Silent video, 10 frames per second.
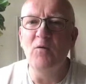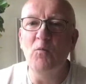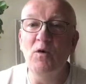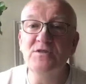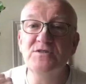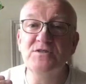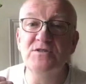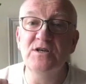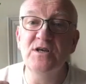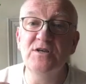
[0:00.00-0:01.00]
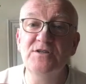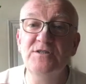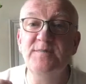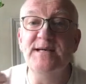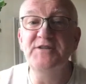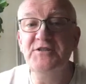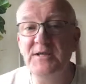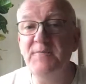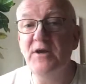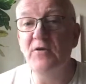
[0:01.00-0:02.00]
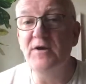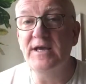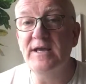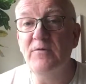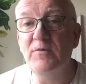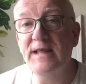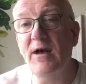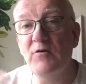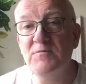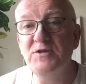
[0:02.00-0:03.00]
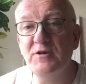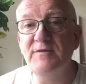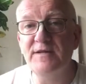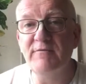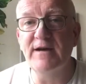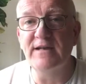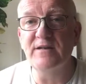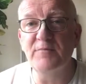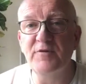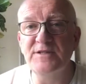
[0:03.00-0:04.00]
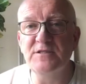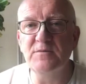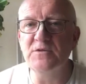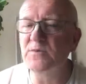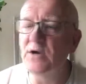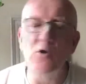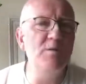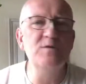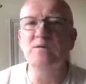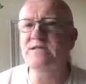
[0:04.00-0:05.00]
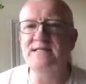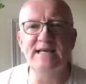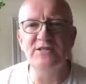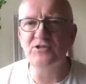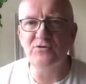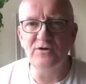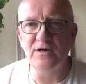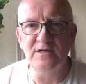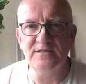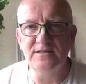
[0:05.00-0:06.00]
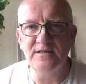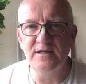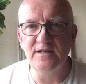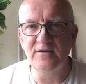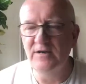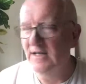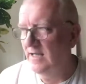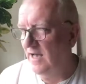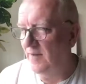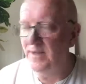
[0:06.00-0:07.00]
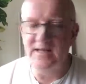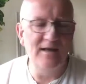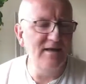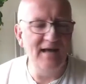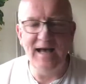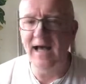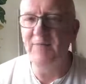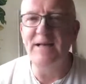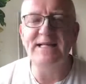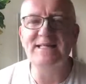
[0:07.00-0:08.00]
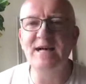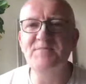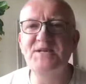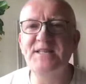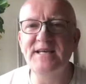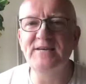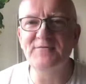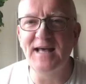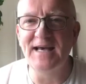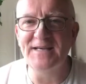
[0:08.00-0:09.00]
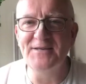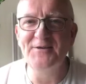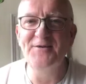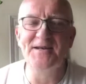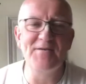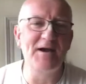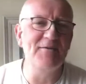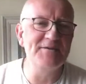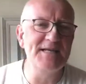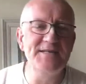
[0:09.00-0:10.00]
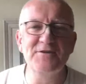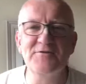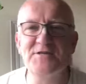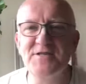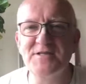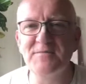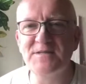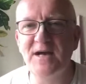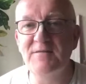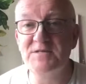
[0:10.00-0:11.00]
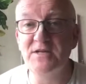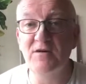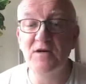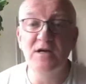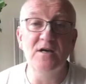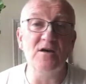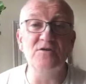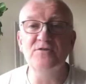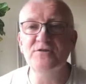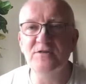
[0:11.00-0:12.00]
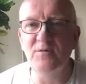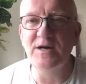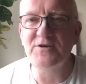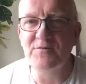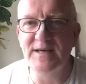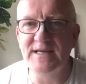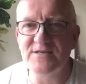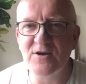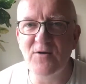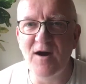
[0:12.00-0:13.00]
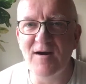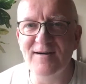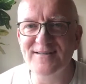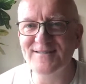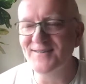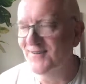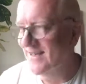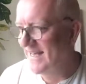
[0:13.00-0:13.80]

wants to be a cheap yogi without observing the regulative principles. We always want to take shortcuts, you know. I mean, how many times I think of that, you know, and I will say to Krishna sometimes, you know, gosh, Krishna, why do you make it so hard, you know?